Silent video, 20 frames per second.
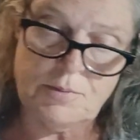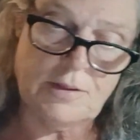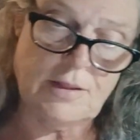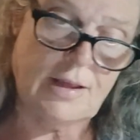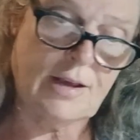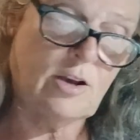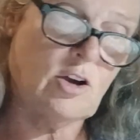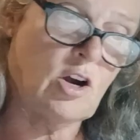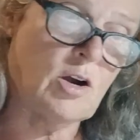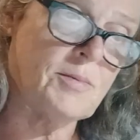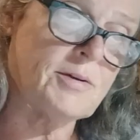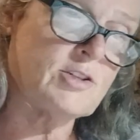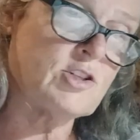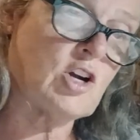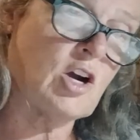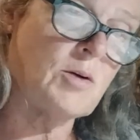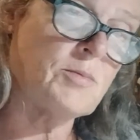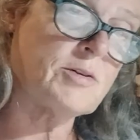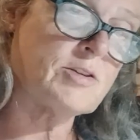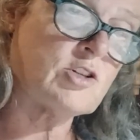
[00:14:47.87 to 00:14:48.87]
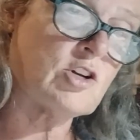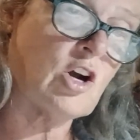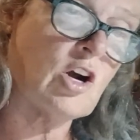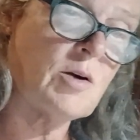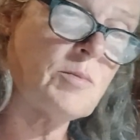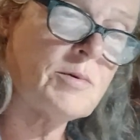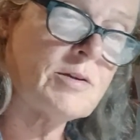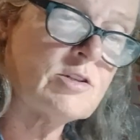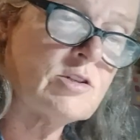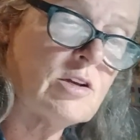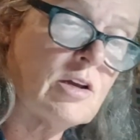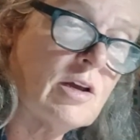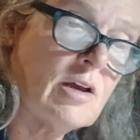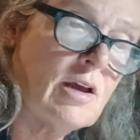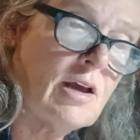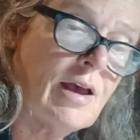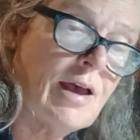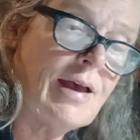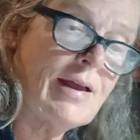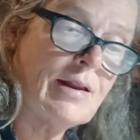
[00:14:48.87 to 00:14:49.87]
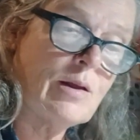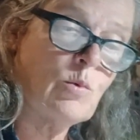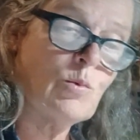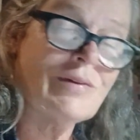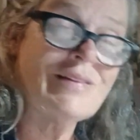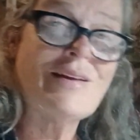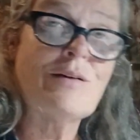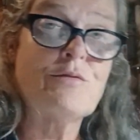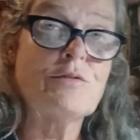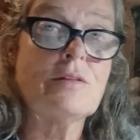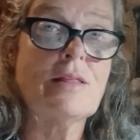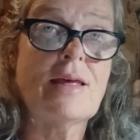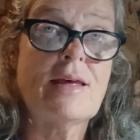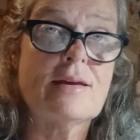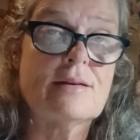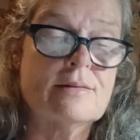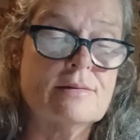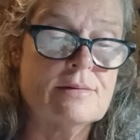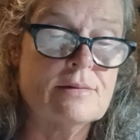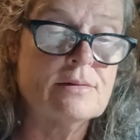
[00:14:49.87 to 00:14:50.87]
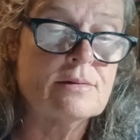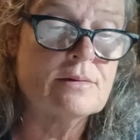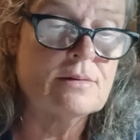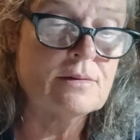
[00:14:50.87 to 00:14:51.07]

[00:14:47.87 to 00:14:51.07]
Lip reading: be like garbage, garbage, garbage, and it will never land.